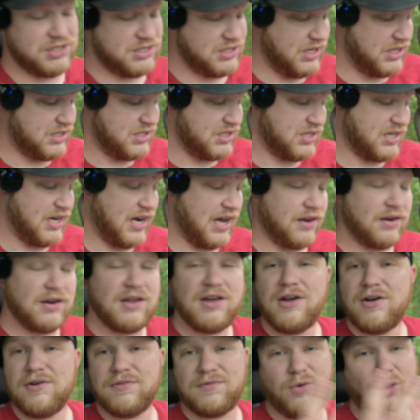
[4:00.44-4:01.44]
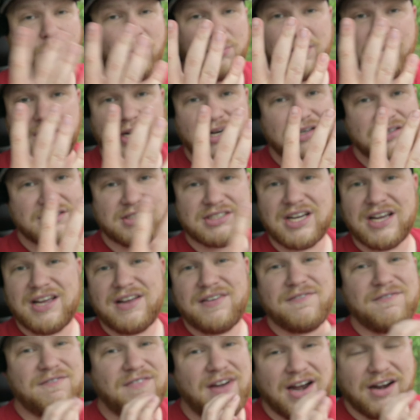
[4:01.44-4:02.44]
as this. It's got four buttons,
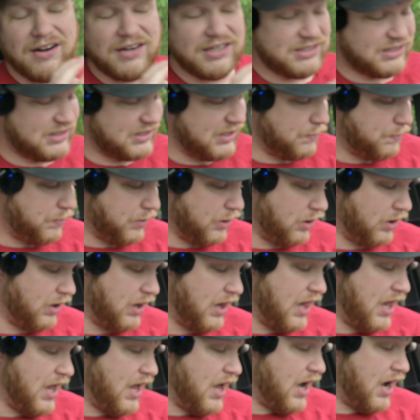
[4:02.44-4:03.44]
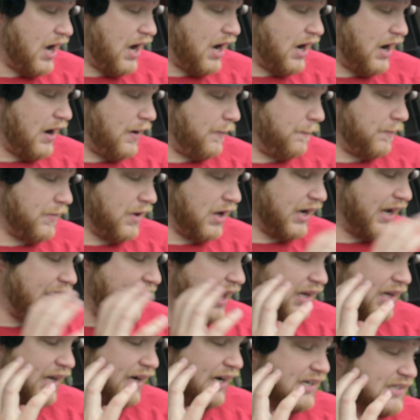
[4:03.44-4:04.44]
very simple. Um,
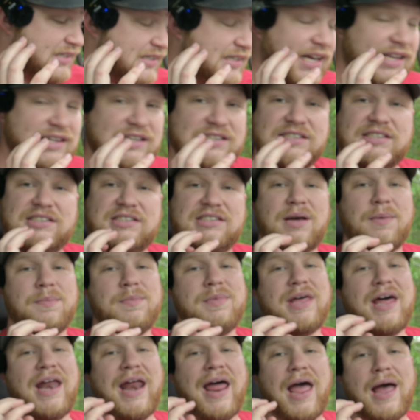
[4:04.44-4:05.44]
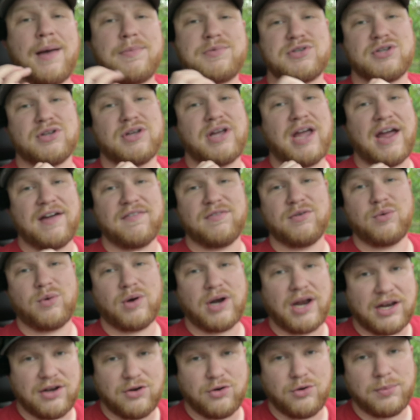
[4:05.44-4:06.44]
again, like I said, this is something that absolutely
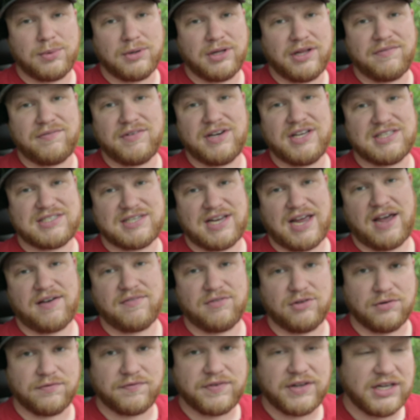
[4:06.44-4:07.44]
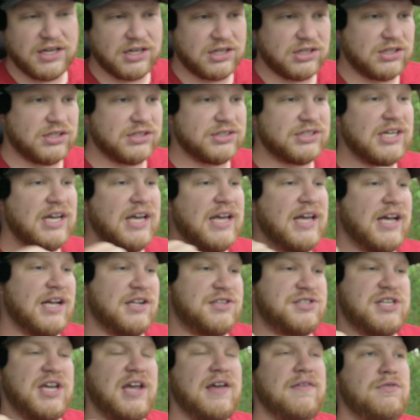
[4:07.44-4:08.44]
everyone I do believe needs to have in their vehicles.
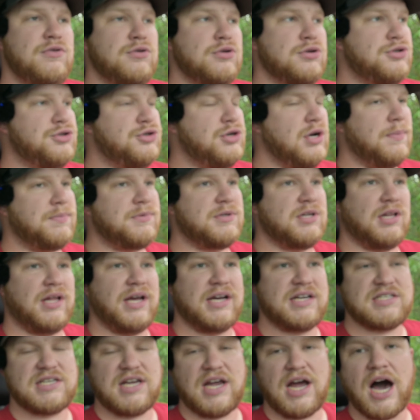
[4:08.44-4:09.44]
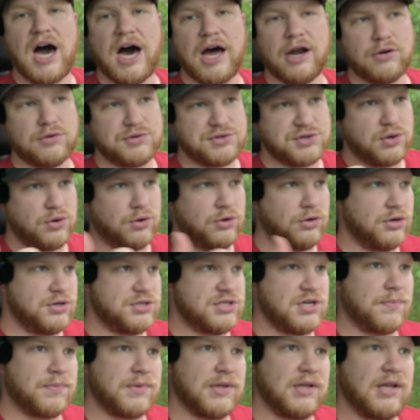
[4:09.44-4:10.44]
It saves you a trip to like say AutoZone or
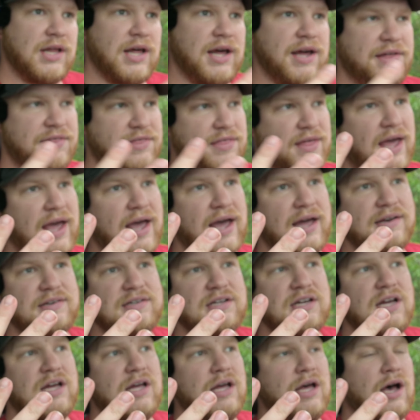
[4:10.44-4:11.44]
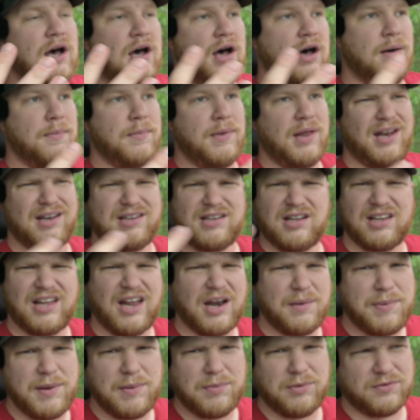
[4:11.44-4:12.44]
something like that. Um, and a
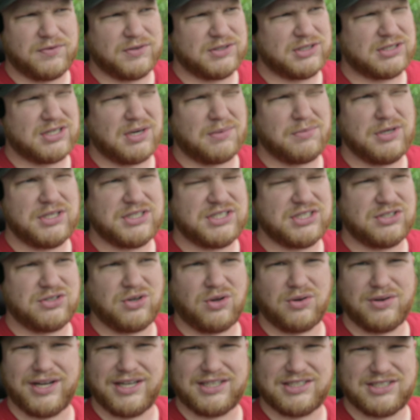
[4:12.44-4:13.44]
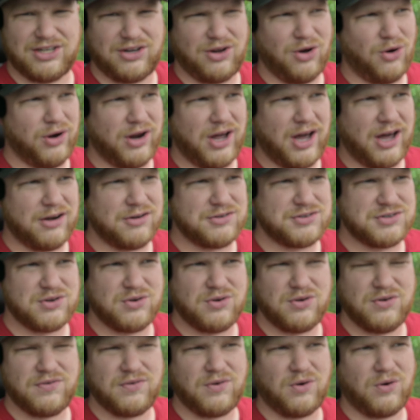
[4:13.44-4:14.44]
lot of people for some reason don't like to go to
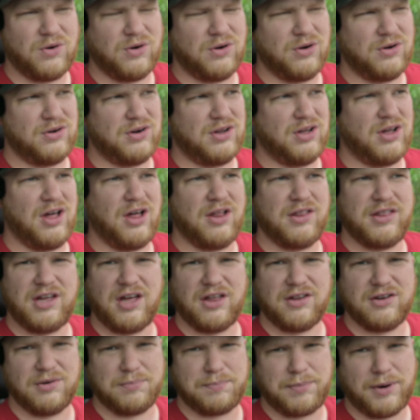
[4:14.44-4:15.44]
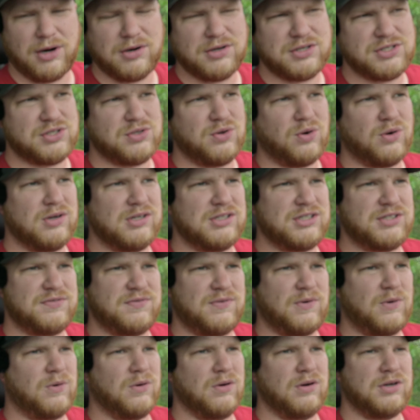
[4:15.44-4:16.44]
AutoZone or all the other parts stores
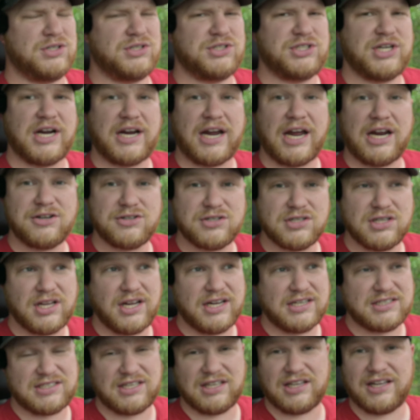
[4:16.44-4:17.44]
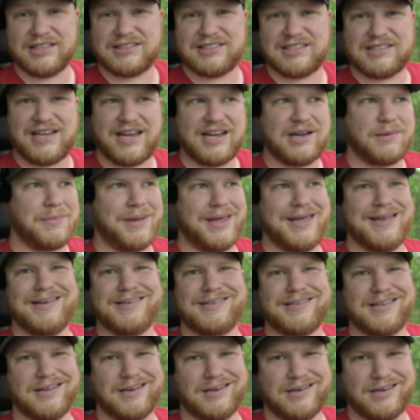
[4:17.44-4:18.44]
for check engine lights. They like to take them
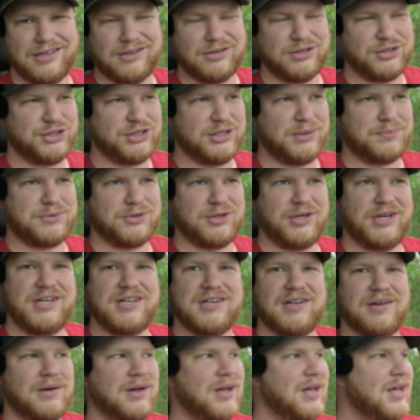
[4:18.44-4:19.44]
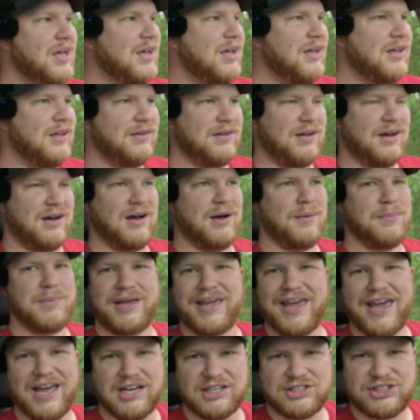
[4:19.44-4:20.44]
into the dealerships or into uh,
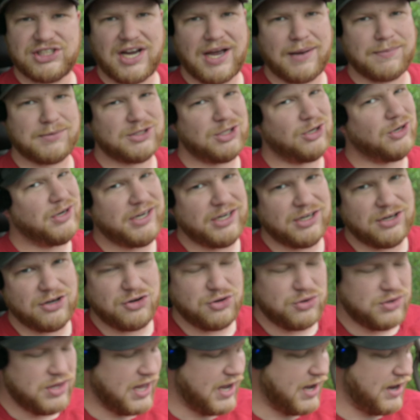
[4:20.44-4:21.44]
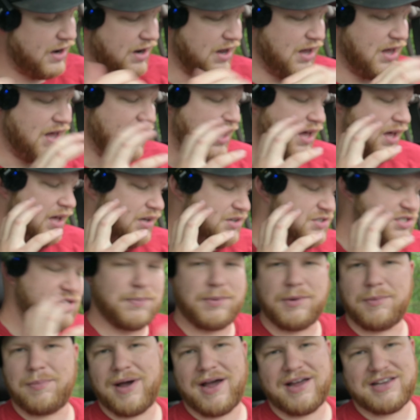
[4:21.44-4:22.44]
mechanic shops. You don't need to do that.
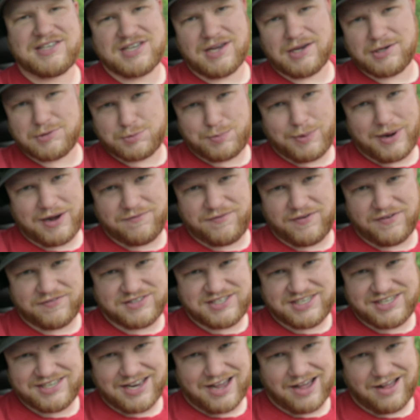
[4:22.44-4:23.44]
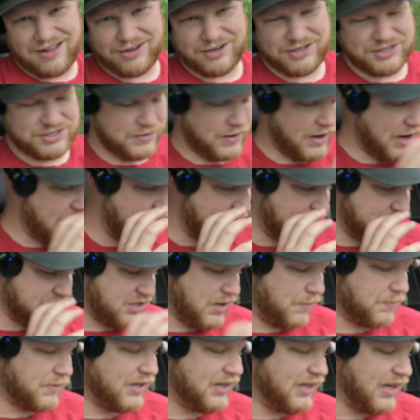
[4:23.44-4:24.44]
Simply buy spend $15 on
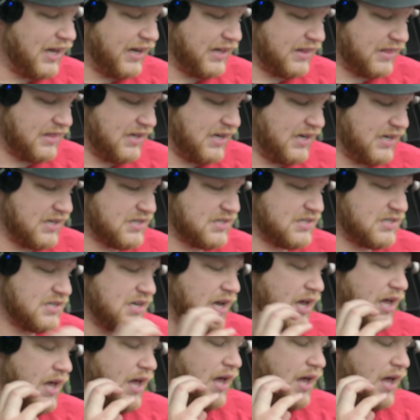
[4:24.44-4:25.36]
something like this.